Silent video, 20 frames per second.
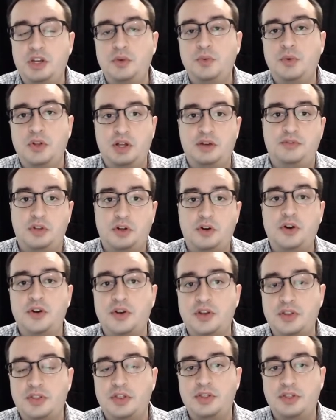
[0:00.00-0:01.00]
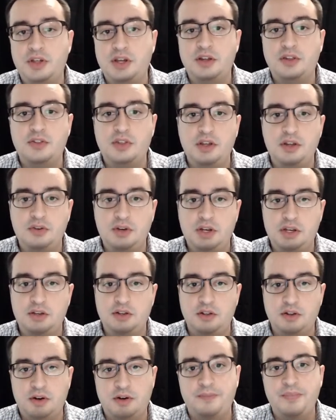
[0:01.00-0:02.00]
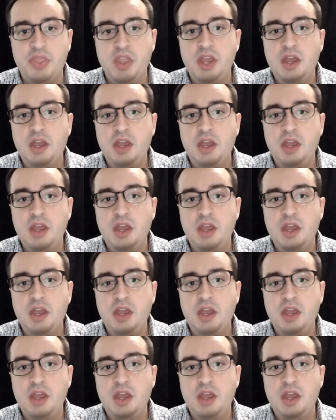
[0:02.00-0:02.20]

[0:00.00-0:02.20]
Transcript: you will have learned the things that you need to learn.